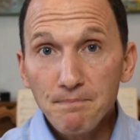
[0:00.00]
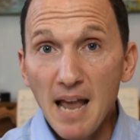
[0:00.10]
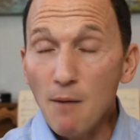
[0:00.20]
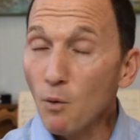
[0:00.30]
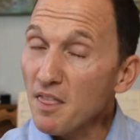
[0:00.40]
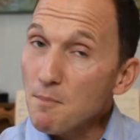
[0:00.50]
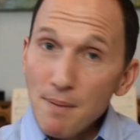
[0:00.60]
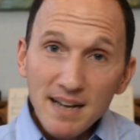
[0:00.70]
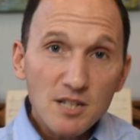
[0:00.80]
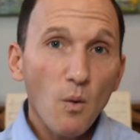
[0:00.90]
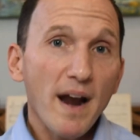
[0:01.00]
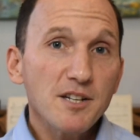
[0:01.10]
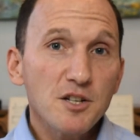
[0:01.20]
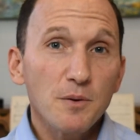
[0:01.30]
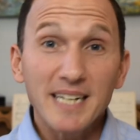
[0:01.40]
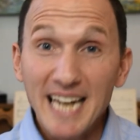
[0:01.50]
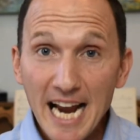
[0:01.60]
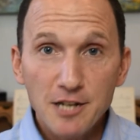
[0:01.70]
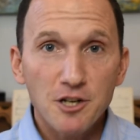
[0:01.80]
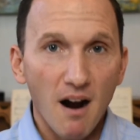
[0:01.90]
And one of the best ways to
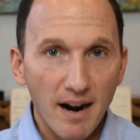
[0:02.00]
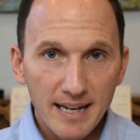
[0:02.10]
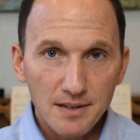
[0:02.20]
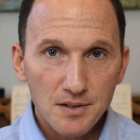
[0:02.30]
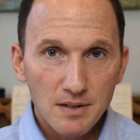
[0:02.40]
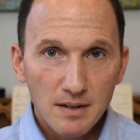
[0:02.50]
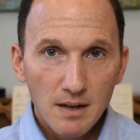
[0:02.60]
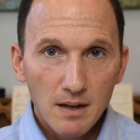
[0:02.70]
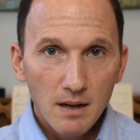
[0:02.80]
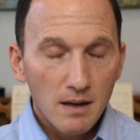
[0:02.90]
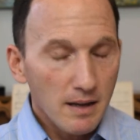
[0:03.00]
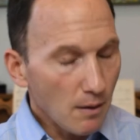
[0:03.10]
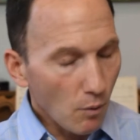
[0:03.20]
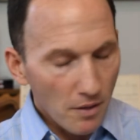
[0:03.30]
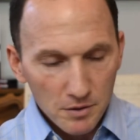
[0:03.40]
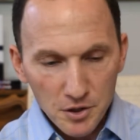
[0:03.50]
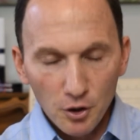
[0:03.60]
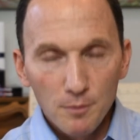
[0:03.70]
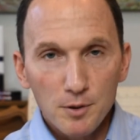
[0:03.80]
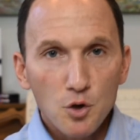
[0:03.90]
engage an audience, whether it's a
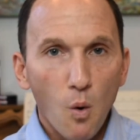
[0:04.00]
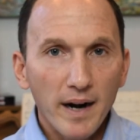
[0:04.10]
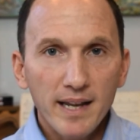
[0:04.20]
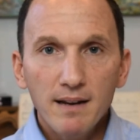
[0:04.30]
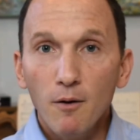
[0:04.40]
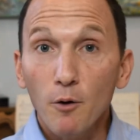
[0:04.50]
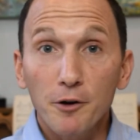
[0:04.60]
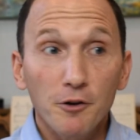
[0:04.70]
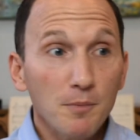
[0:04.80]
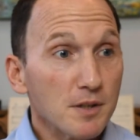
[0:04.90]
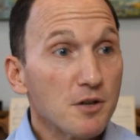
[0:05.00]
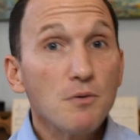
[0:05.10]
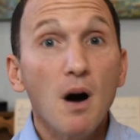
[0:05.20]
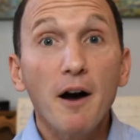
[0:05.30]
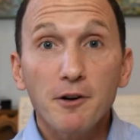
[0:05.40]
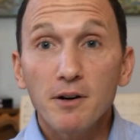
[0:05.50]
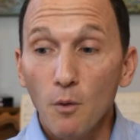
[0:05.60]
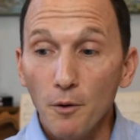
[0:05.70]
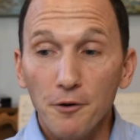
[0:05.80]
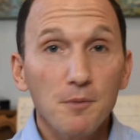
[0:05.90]
group of 20 or a group of 200
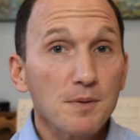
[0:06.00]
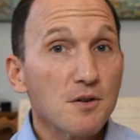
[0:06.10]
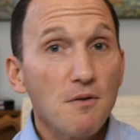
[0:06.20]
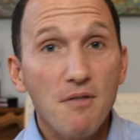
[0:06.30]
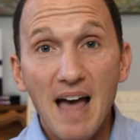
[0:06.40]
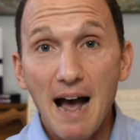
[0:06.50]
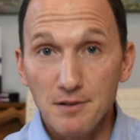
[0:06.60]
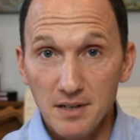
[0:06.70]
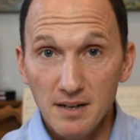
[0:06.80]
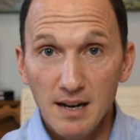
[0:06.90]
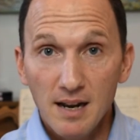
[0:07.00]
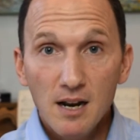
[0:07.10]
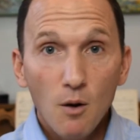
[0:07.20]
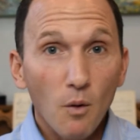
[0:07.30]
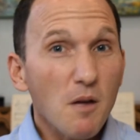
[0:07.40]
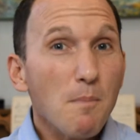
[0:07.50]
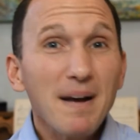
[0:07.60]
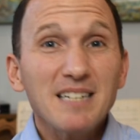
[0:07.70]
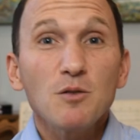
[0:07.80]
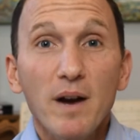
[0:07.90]
or a group of 2,000, one of the
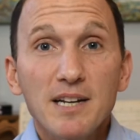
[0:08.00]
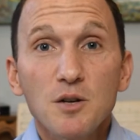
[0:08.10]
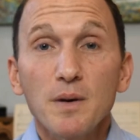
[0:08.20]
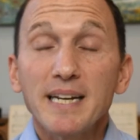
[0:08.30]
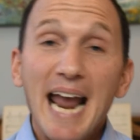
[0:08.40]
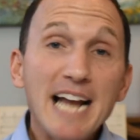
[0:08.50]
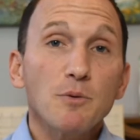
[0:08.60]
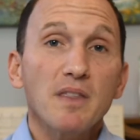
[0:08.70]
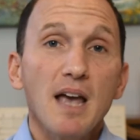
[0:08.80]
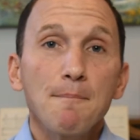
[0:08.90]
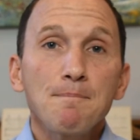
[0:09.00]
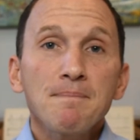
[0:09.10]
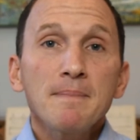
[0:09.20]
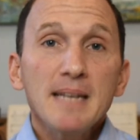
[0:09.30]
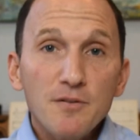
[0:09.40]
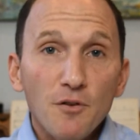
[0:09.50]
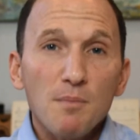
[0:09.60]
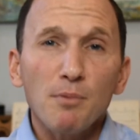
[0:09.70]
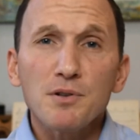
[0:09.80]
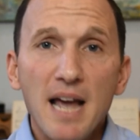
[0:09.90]
best ways to engage with them is for the
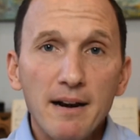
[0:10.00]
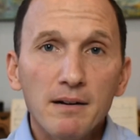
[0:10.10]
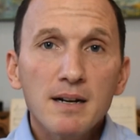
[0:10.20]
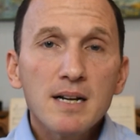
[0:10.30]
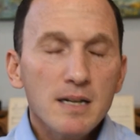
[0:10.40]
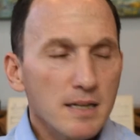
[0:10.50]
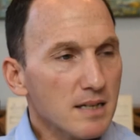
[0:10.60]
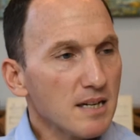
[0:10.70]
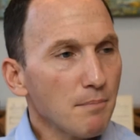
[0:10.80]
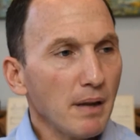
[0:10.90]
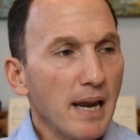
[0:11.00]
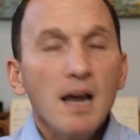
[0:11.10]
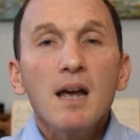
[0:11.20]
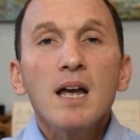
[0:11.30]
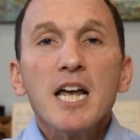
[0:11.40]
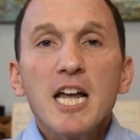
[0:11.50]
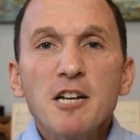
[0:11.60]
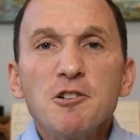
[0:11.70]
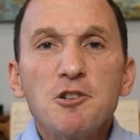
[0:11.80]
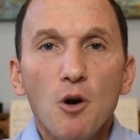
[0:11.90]
presenter to simply
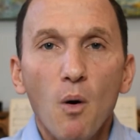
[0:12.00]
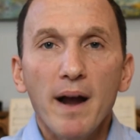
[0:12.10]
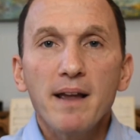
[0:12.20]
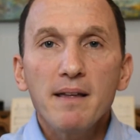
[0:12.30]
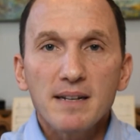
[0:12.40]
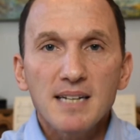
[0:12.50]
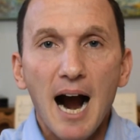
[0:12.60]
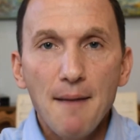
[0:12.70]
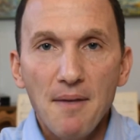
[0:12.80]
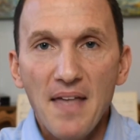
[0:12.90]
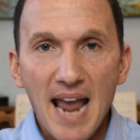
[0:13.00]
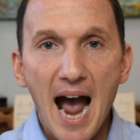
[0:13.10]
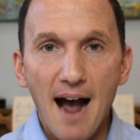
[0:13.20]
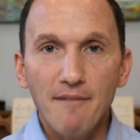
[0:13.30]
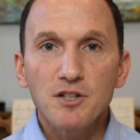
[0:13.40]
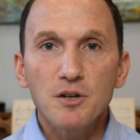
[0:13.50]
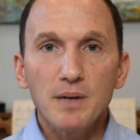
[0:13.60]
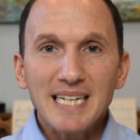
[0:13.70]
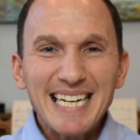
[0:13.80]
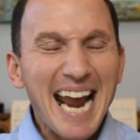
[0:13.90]
enjoy the time that they have, to
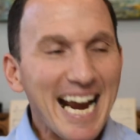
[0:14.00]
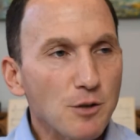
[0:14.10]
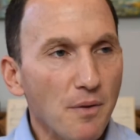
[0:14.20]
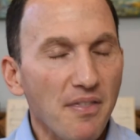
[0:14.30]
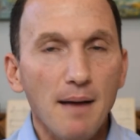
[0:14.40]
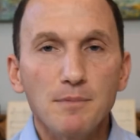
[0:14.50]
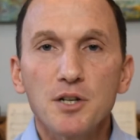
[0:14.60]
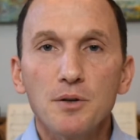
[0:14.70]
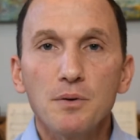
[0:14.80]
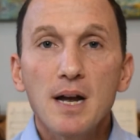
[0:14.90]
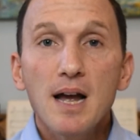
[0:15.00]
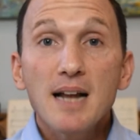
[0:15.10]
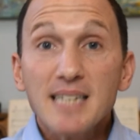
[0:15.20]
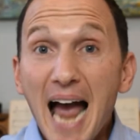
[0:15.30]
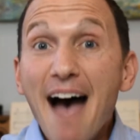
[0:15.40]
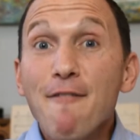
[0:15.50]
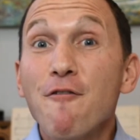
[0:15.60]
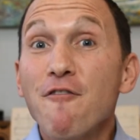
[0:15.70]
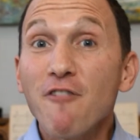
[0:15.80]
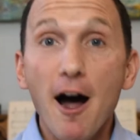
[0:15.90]
engage with them, to have
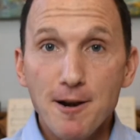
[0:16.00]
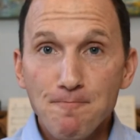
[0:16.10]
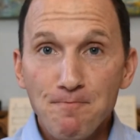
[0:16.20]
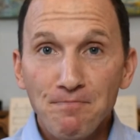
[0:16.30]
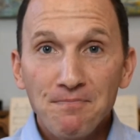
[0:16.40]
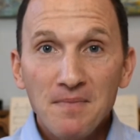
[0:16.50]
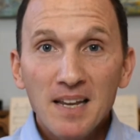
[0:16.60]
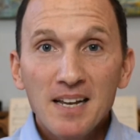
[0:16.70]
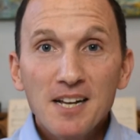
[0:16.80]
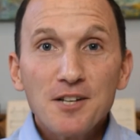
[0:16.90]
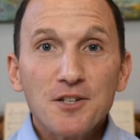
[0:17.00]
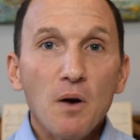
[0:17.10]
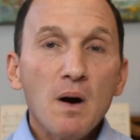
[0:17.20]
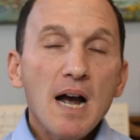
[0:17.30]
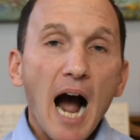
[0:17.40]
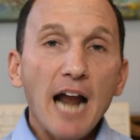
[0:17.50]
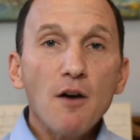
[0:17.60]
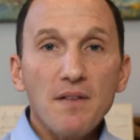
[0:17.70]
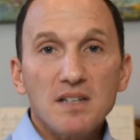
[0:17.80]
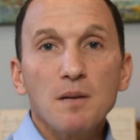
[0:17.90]
fun. So I
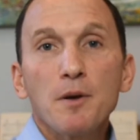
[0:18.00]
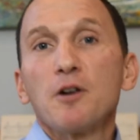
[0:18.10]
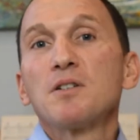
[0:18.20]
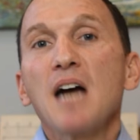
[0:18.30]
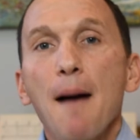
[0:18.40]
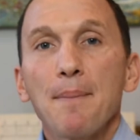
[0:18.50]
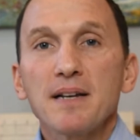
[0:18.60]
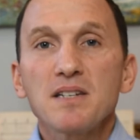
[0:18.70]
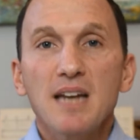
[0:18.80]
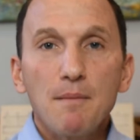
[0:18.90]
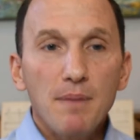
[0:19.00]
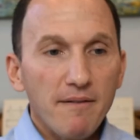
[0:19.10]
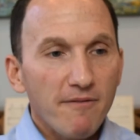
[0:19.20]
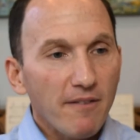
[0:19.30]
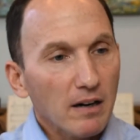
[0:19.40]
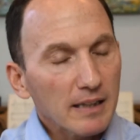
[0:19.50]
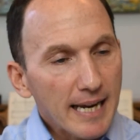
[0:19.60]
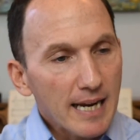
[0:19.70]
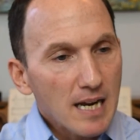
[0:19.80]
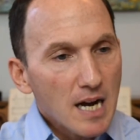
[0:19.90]
know that some of your topics can be
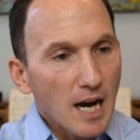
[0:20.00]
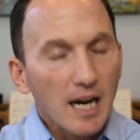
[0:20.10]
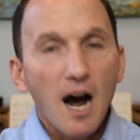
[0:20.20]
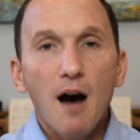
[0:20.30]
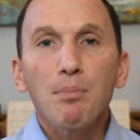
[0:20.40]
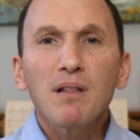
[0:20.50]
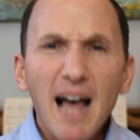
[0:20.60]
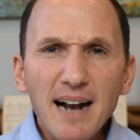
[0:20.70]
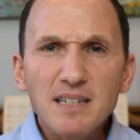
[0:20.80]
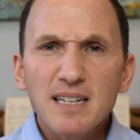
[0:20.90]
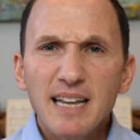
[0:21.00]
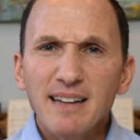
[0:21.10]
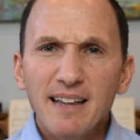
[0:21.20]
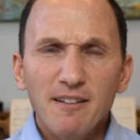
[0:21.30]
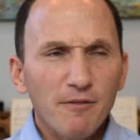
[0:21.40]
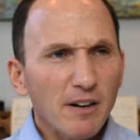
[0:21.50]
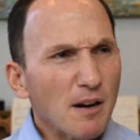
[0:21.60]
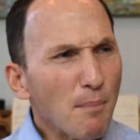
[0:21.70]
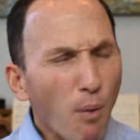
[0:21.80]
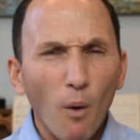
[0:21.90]
fairly complex and they're
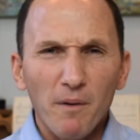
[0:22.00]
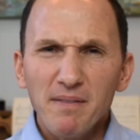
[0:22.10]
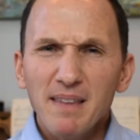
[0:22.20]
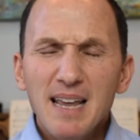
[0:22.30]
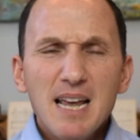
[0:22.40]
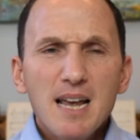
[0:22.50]
very important.